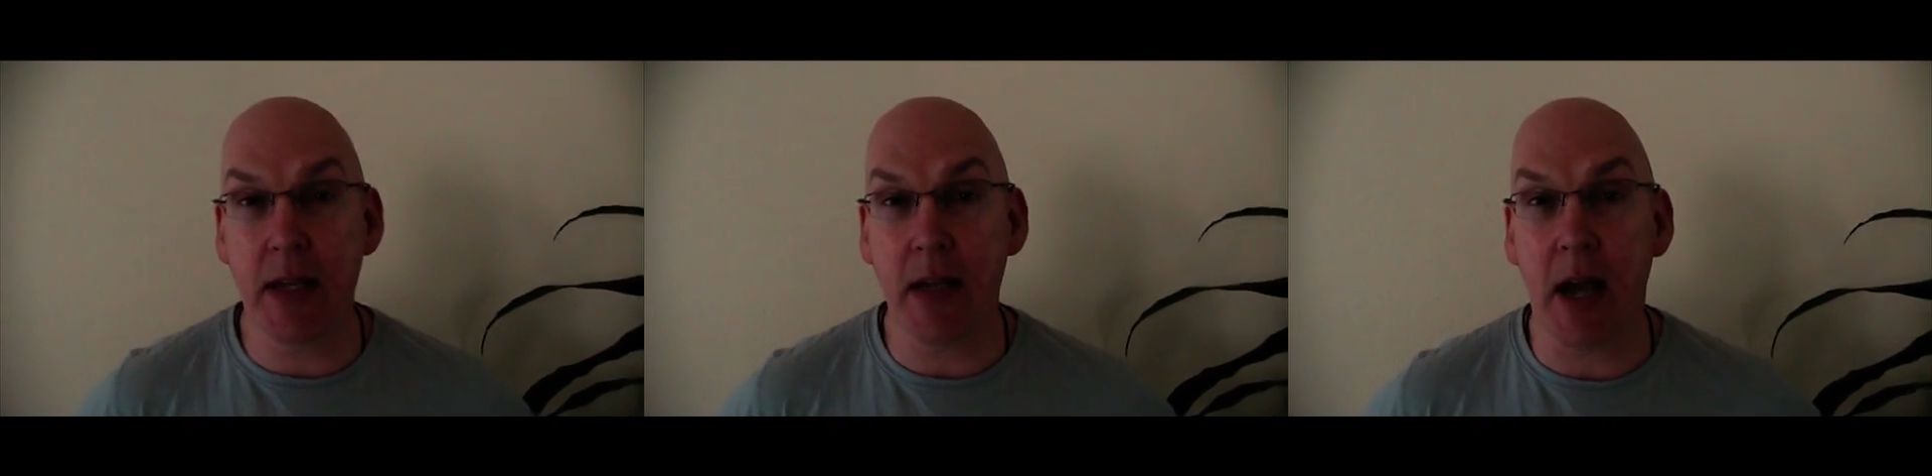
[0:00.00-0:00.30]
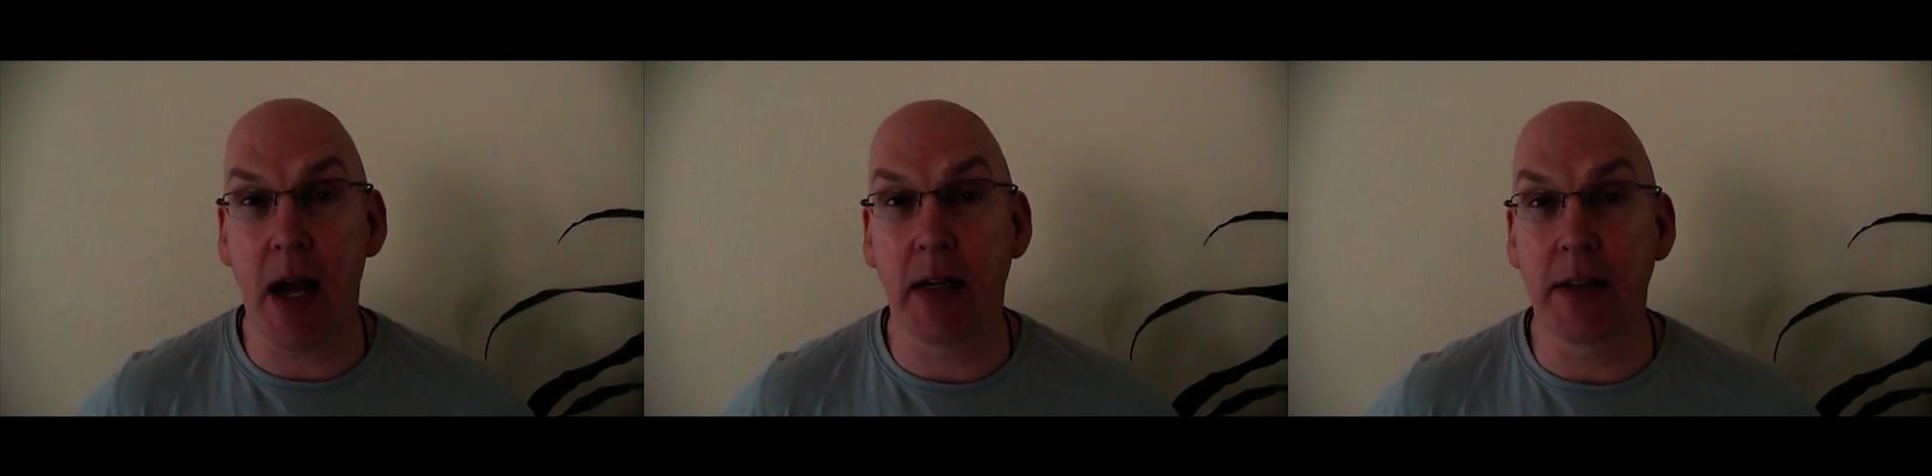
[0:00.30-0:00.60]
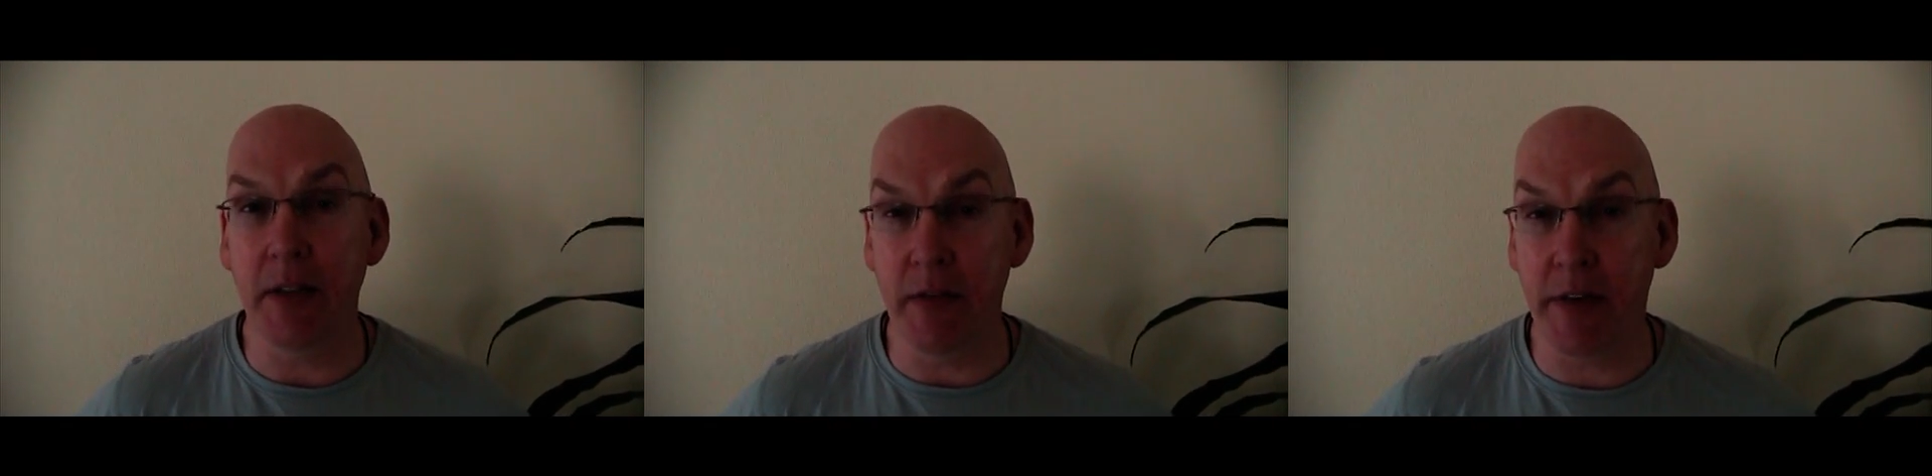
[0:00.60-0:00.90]
and
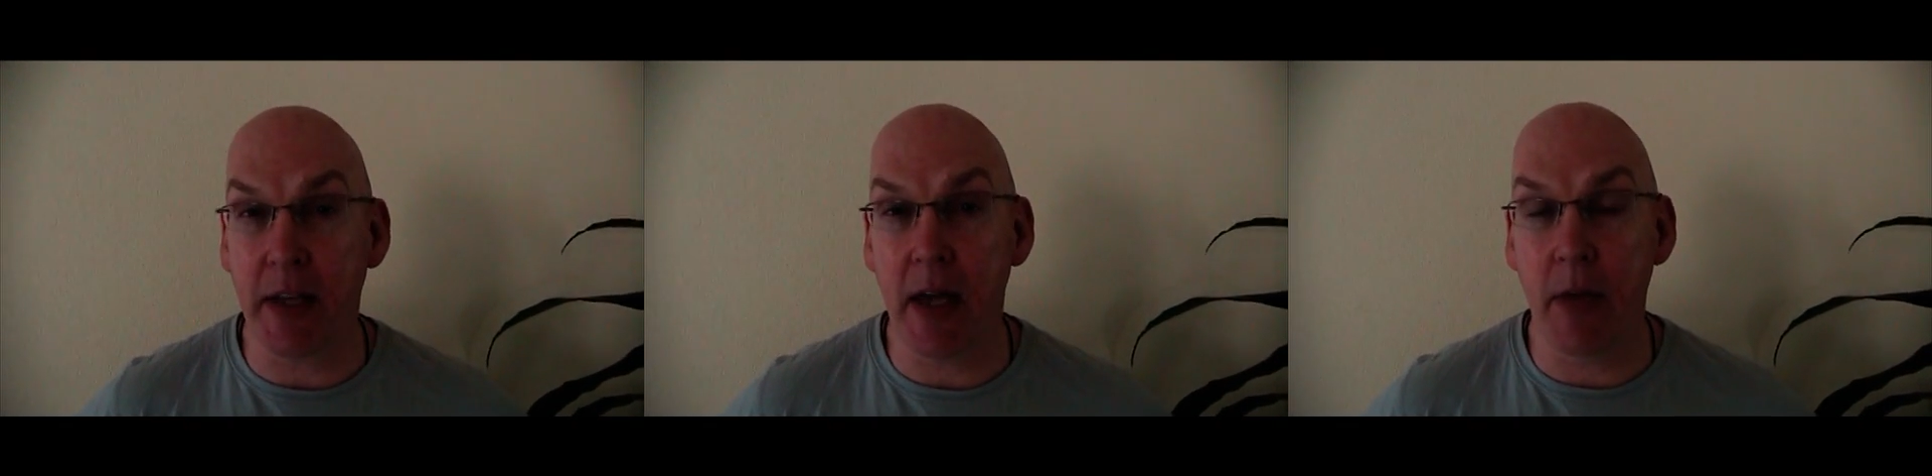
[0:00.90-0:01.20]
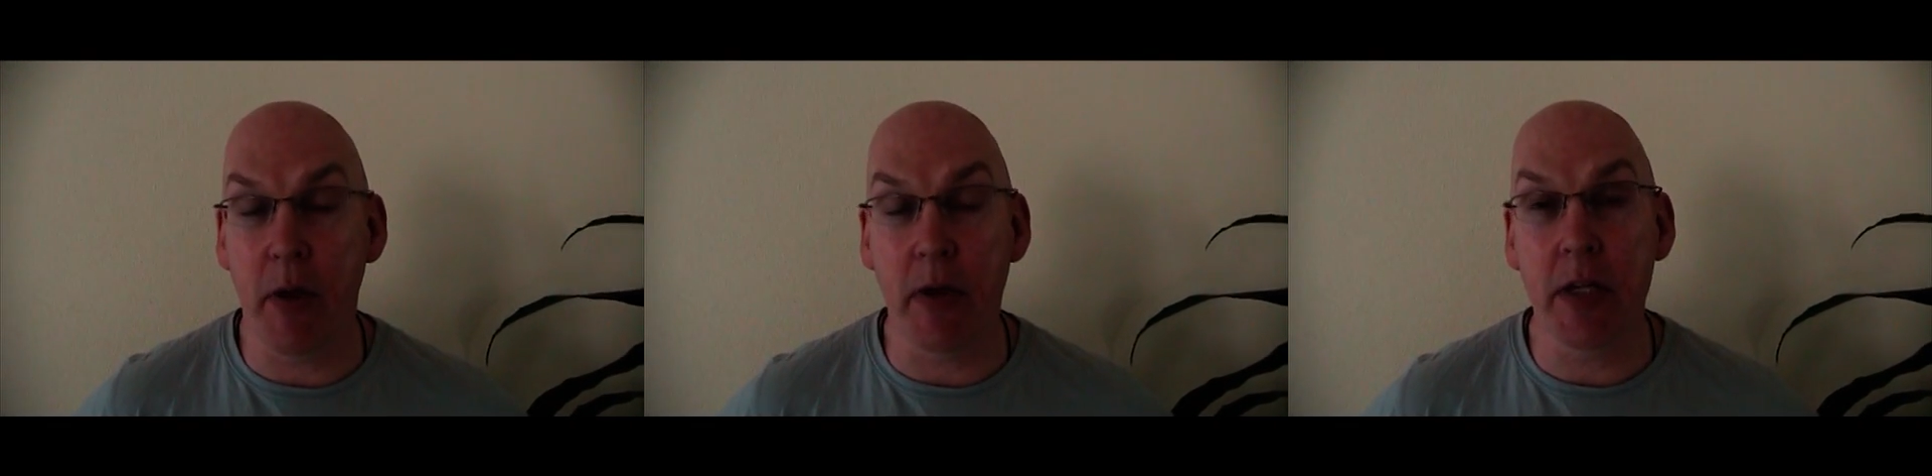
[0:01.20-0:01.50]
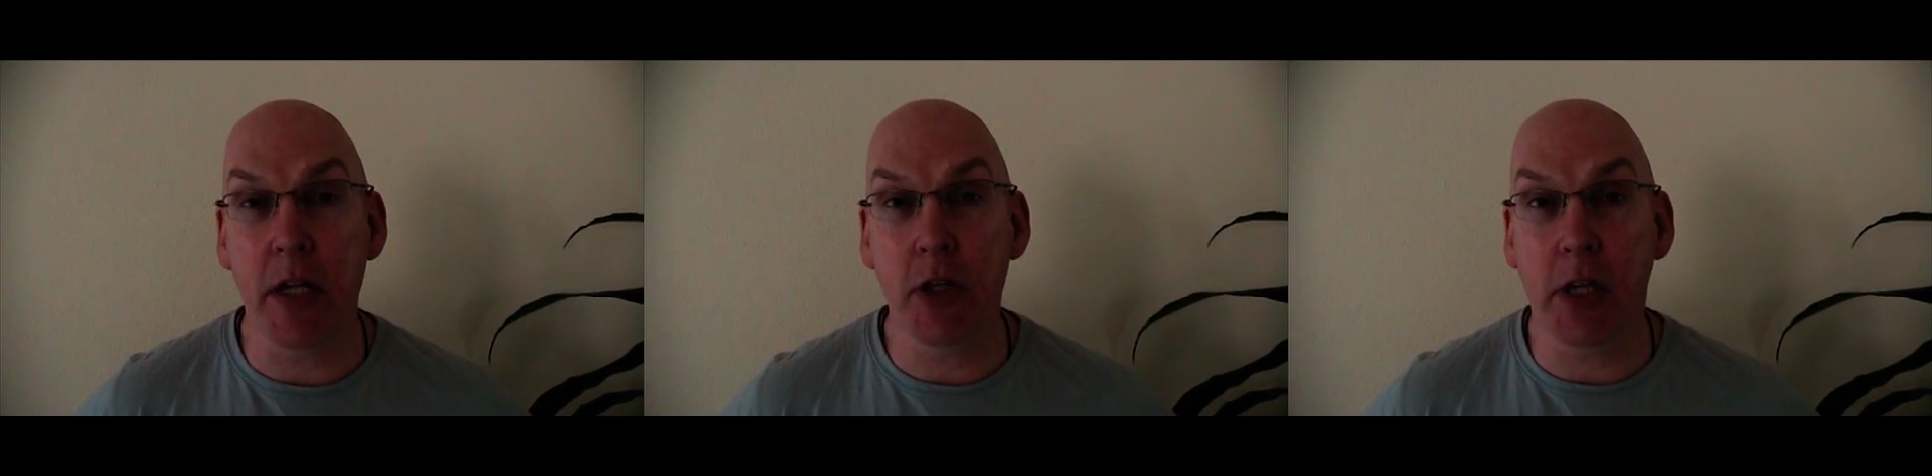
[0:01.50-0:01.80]
I didn't forget about his
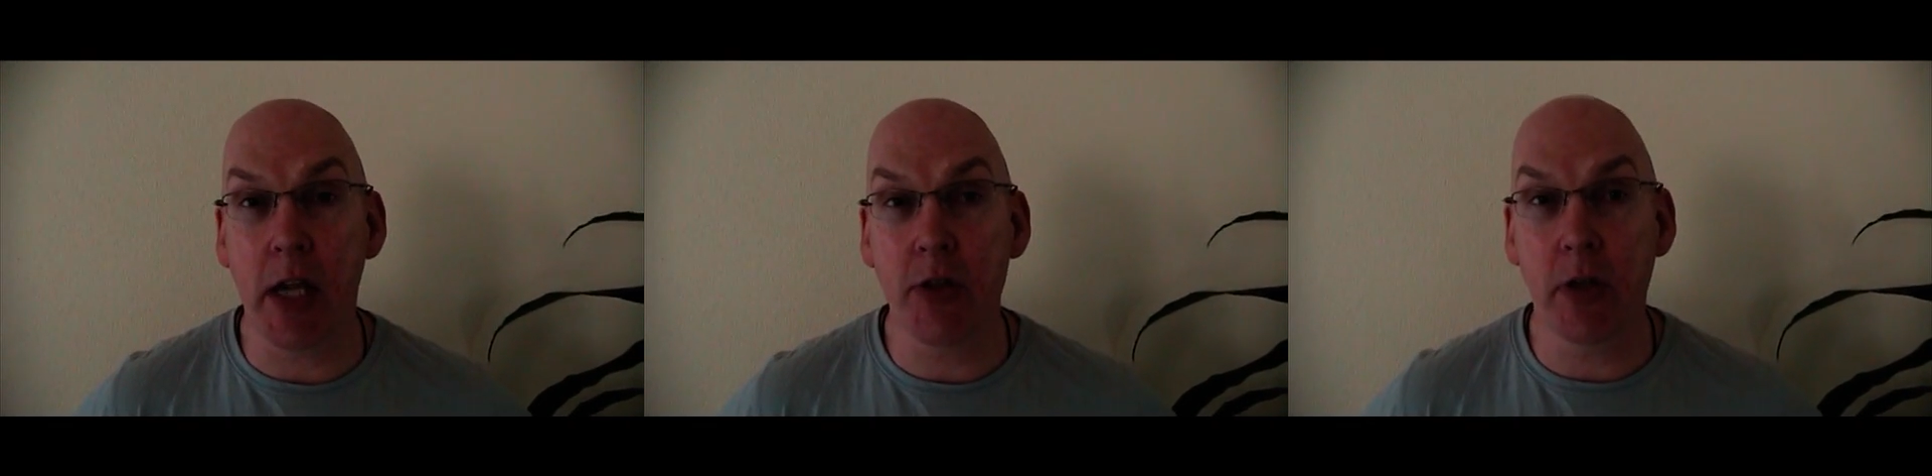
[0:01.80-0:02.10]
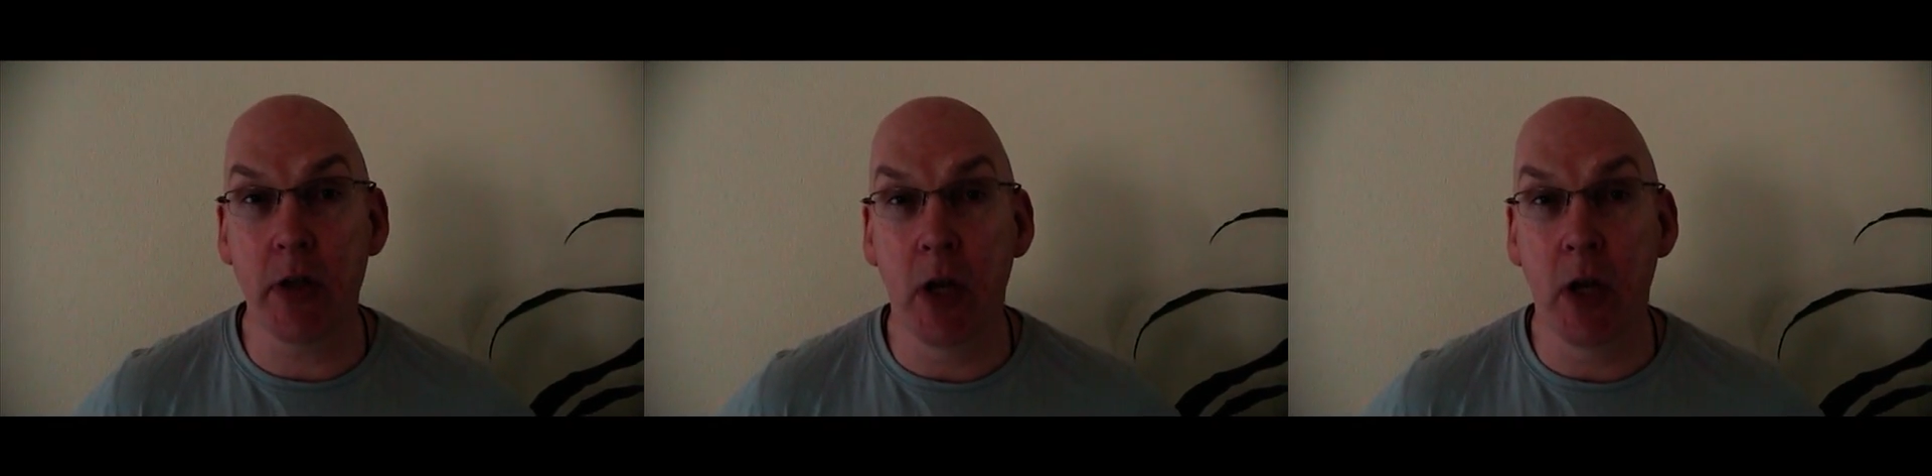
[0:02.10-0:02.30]
education.